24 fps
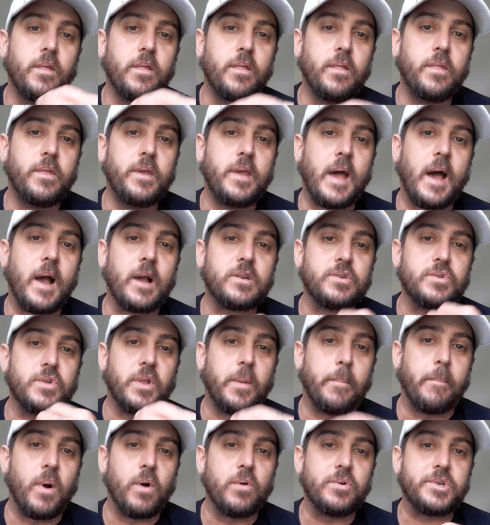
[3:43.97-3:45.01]
the actual
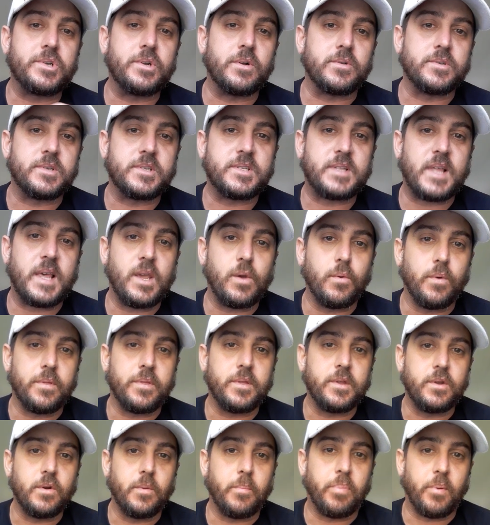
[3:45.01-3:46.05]
emotional state
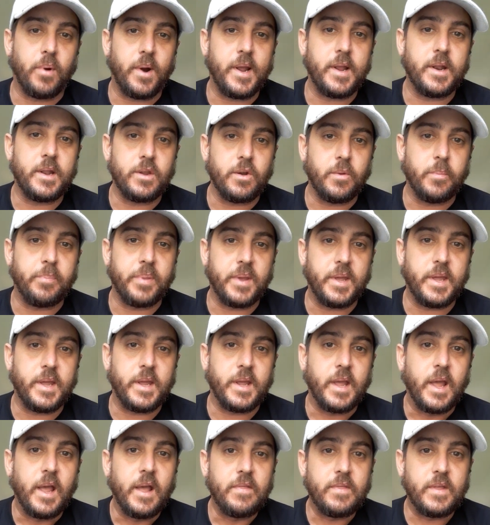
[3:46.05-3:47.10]
within your brain and your being